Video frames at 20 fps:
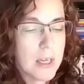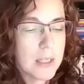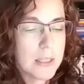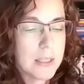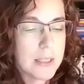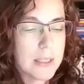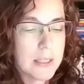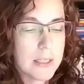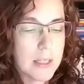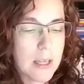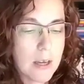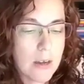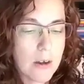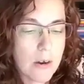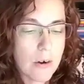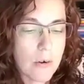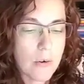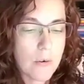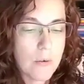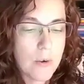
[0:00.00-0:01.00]

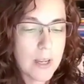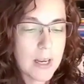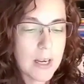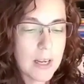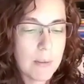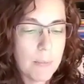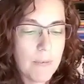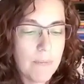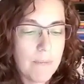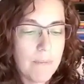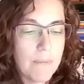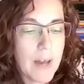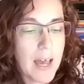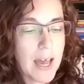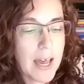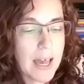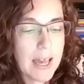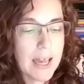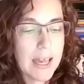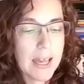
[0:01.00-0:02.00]
So, number
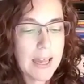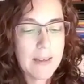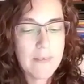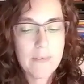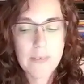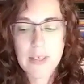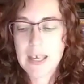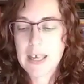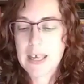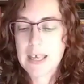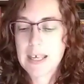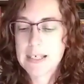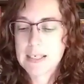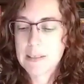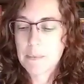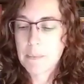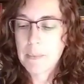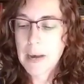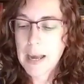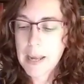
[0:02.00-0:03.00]
5
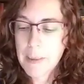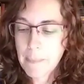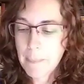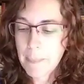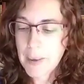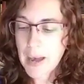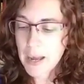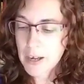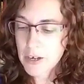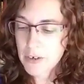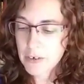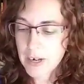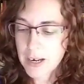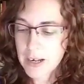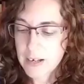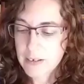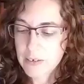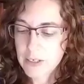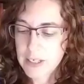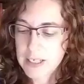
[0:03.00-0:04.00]
is my
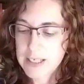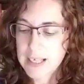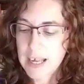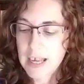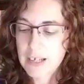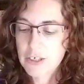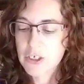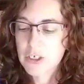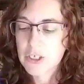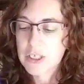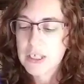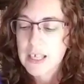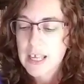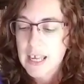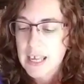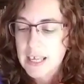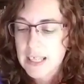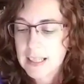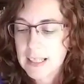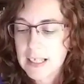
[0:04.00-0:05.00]
background is actually
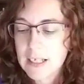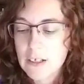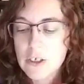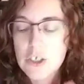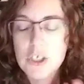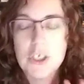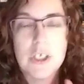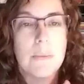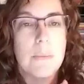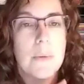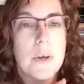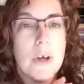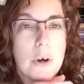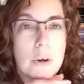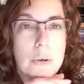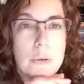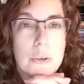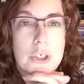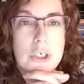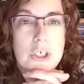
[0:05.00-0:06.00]
a leadership
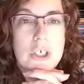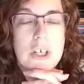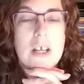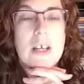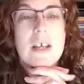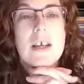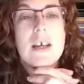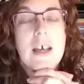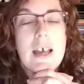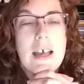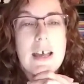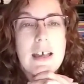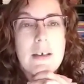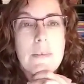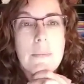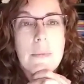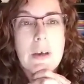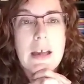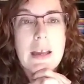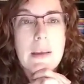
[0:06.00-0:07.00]
coach.
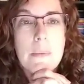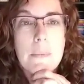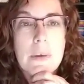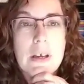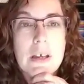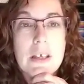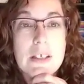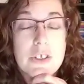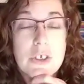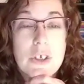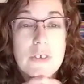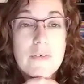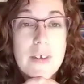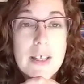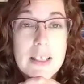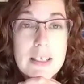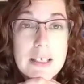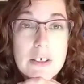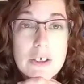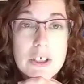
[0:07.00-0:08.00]
I'm a
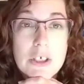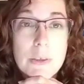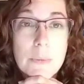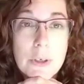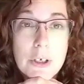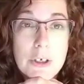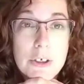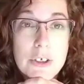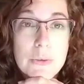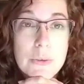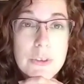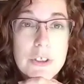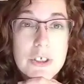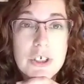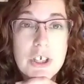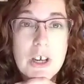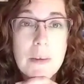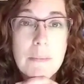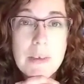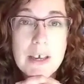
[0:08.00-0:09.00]
certified leadership coach with the
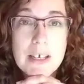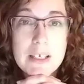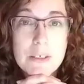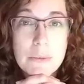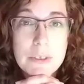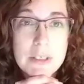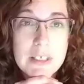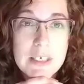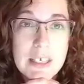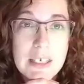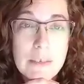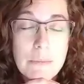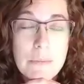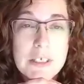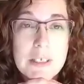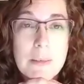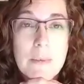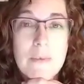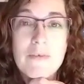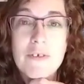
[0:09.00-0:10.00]
John Maxwell team.
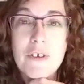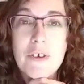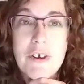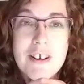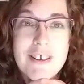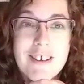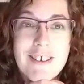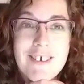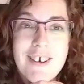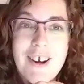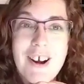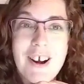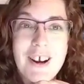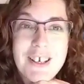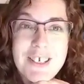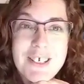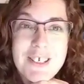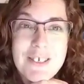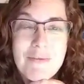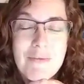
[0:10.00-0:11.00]
Some of you on here
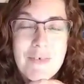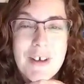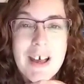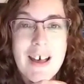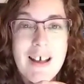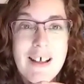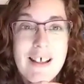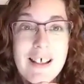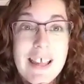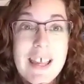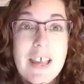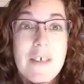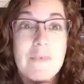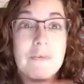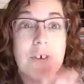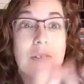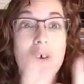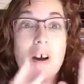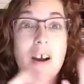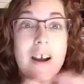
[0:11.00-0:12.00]
are as well.
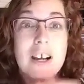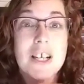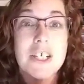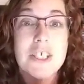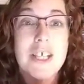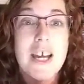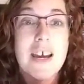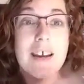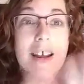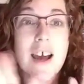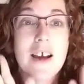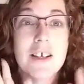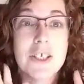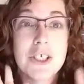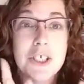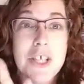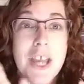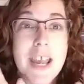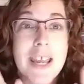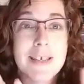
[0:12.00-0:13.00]
If you are, shout out
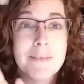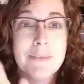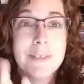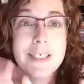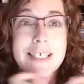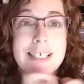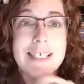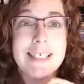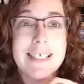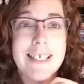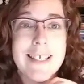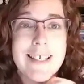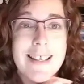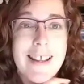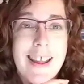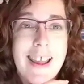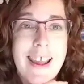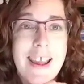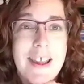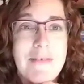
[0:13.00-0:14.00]
JMT
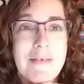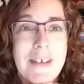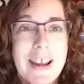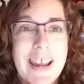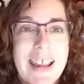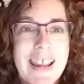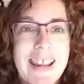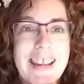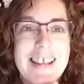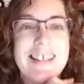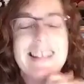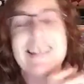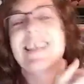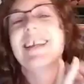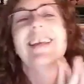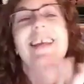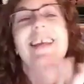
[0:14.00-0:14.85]
DNA, right?